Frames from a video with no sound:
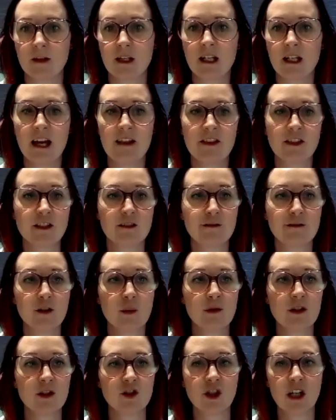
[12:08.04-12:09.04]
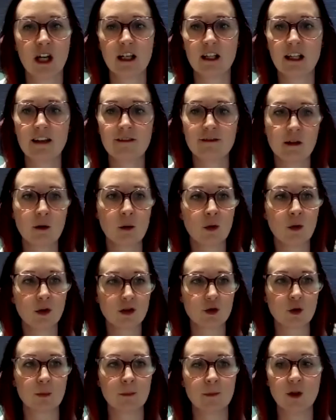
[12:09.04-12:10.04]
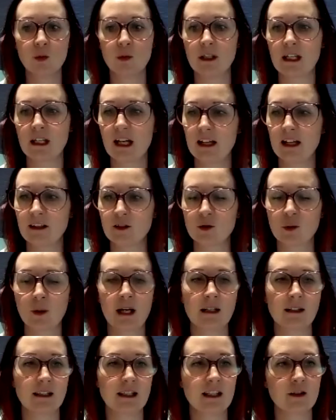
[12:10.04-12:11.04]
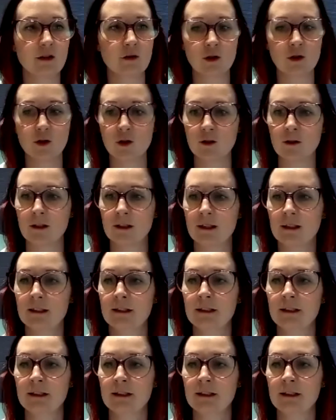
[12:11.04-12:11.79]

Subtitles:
Yeah, there's a few in the chat. If anyone wants to mute, you can as well, either or.